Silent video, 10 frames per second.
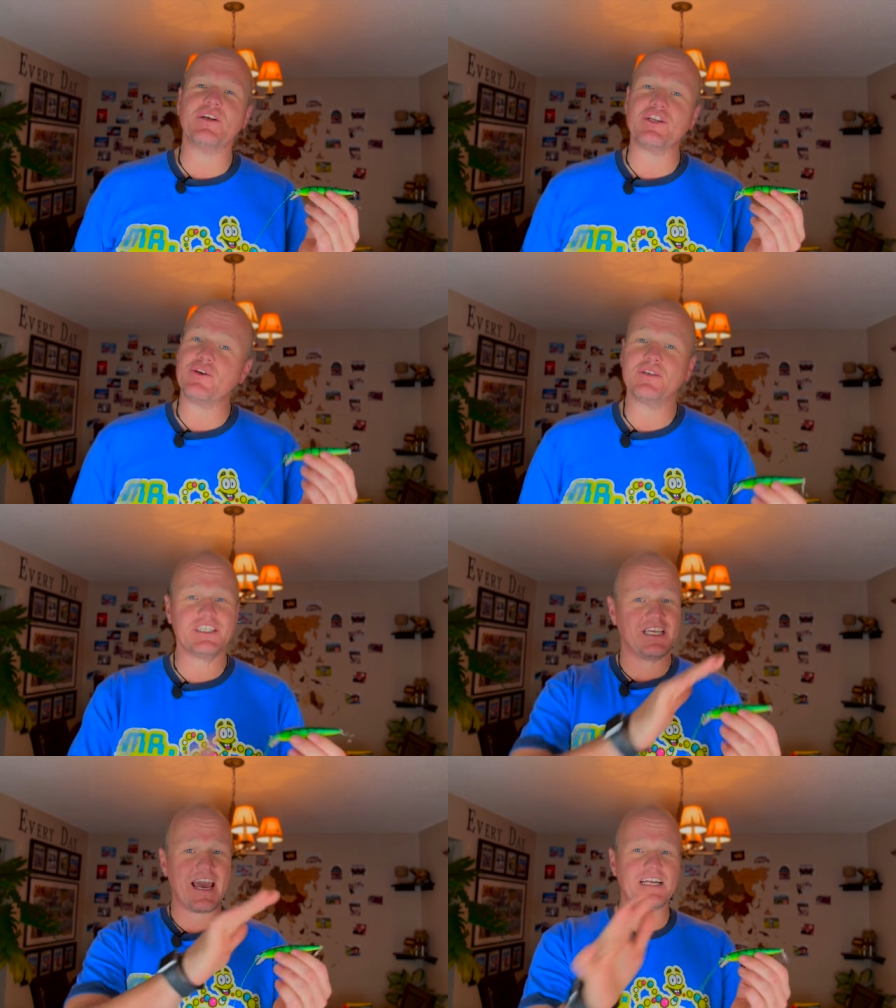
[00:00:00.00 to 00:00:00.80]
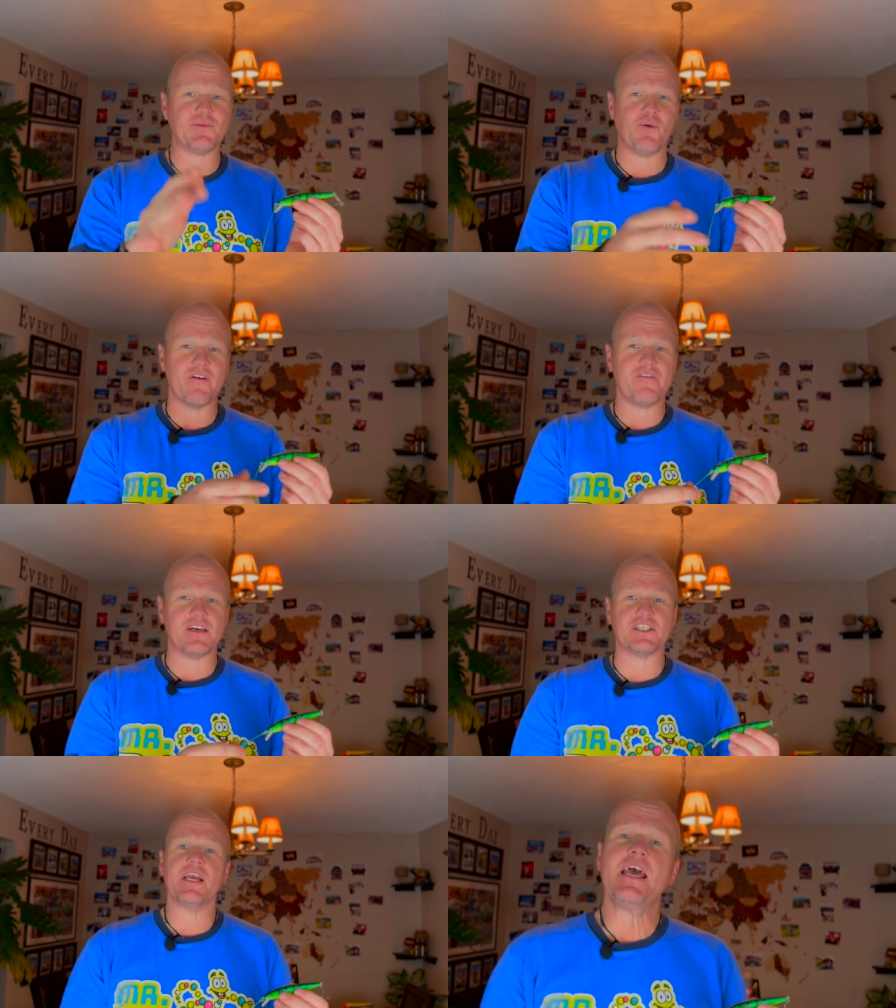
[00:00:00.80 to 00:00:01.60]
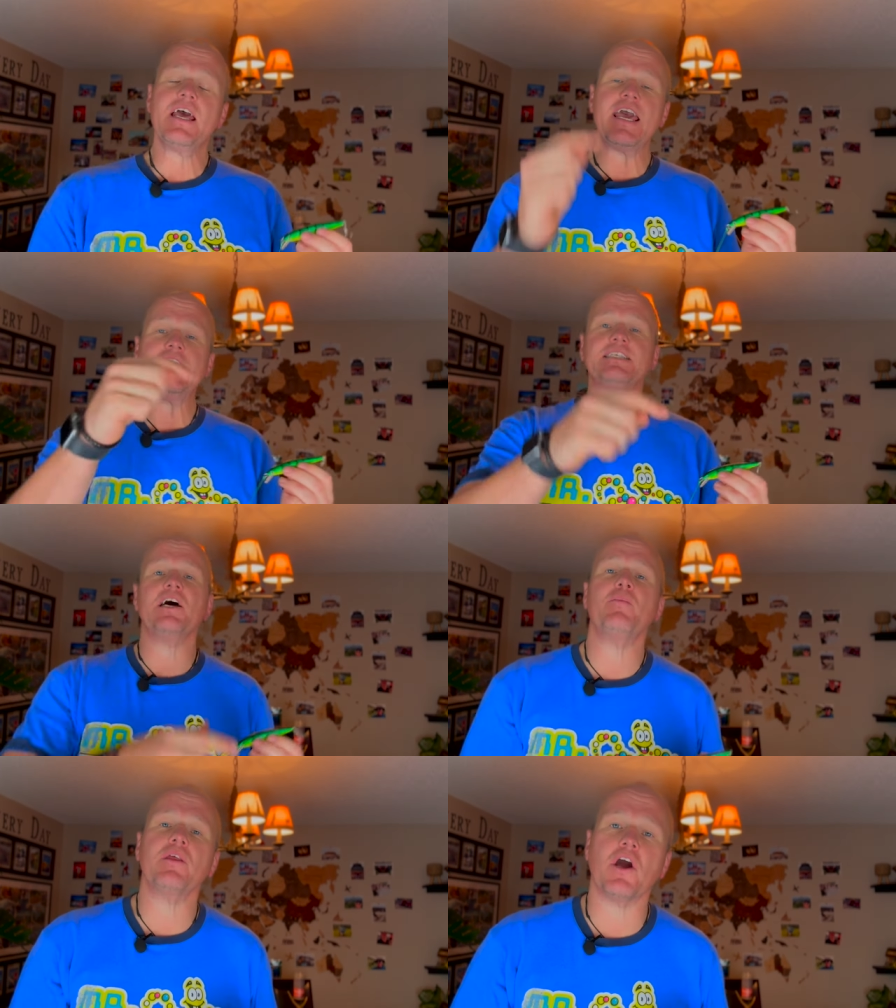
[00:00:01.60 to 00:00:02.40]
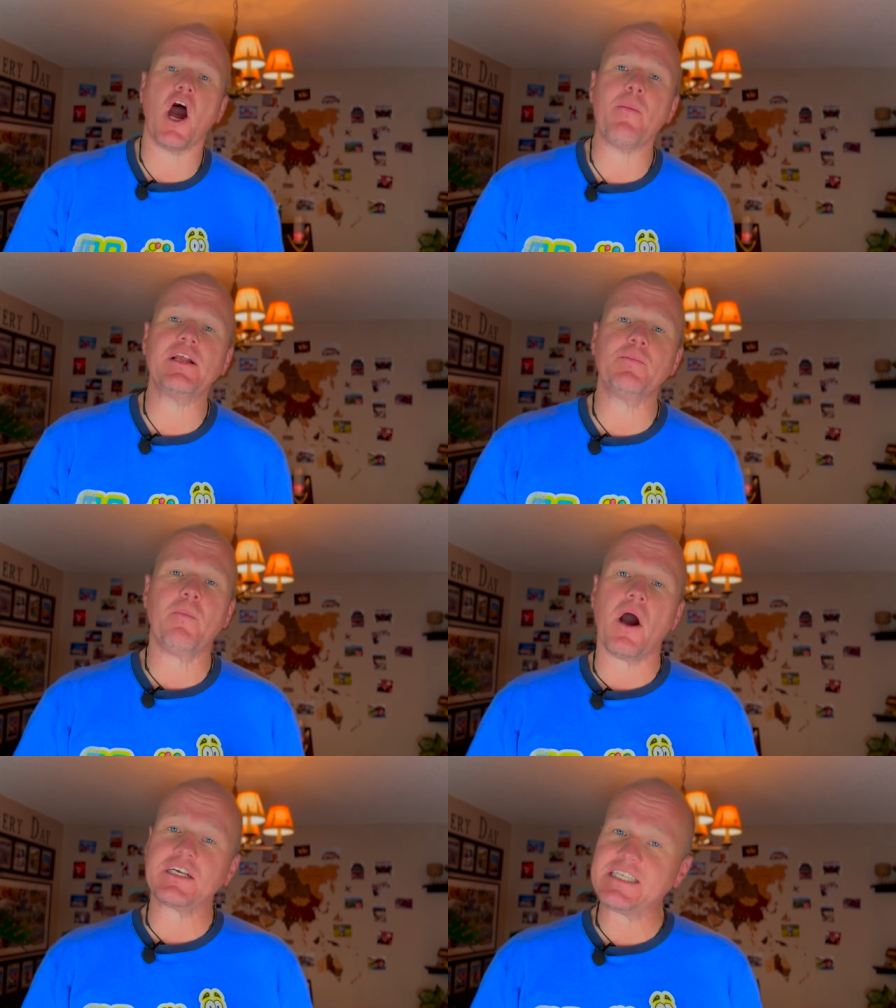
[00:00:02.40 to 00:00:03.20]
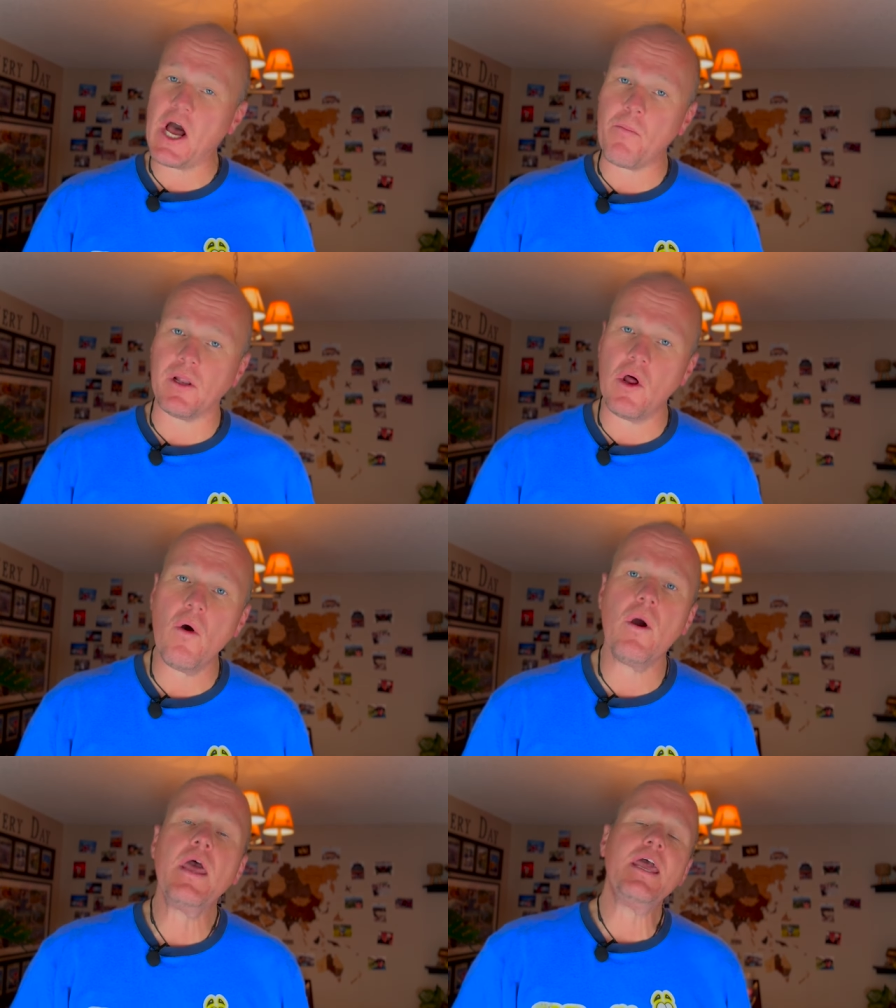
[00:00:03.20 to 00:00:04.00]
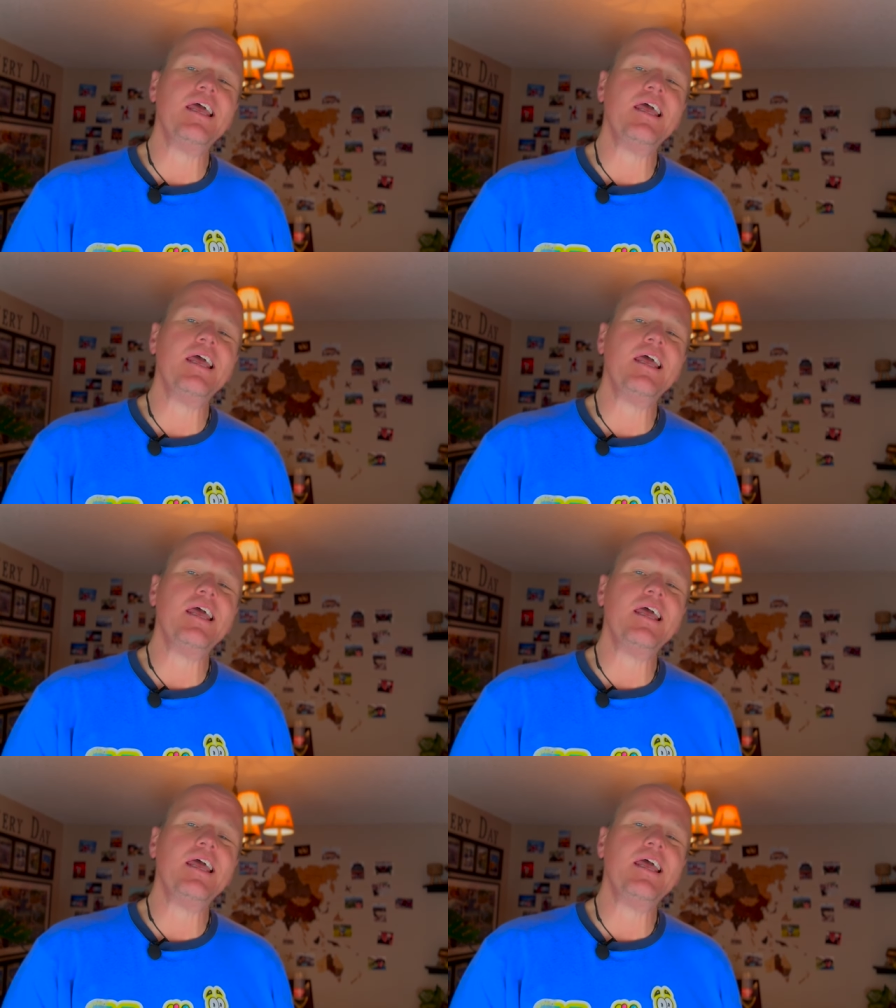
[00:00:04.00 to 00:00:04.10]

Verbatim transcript: can use to catch more fish. Hit us up in the comment box down below.